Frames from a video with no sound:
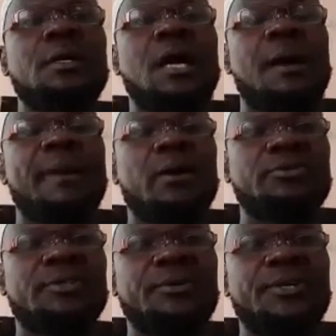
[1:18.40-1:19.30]

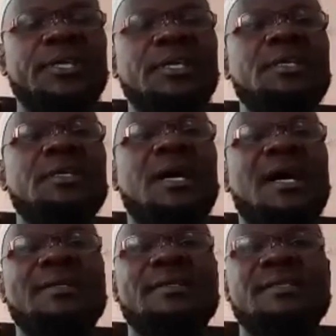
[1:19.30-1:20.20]
about Tawheed
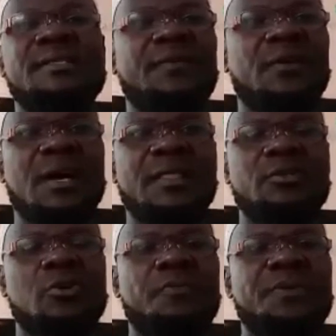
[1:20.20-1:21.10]
and several other
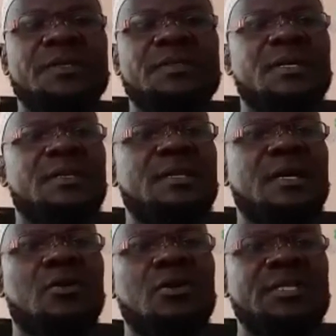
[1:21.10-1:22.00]
topics and
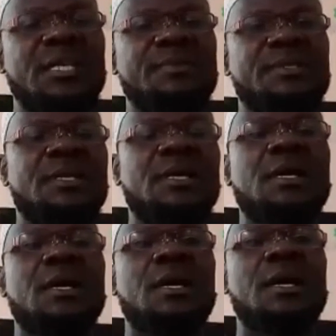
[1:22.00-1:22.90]
uh, concepts.
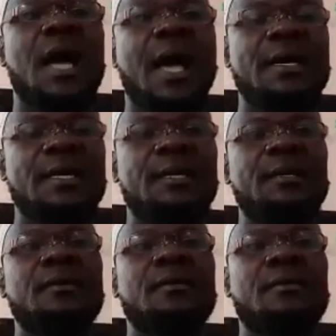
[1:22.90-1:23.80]

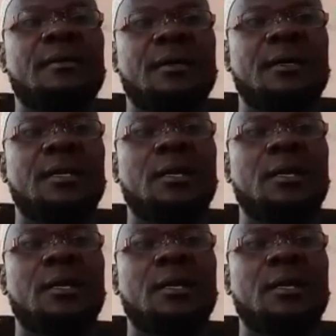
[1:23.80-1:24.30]
I uh,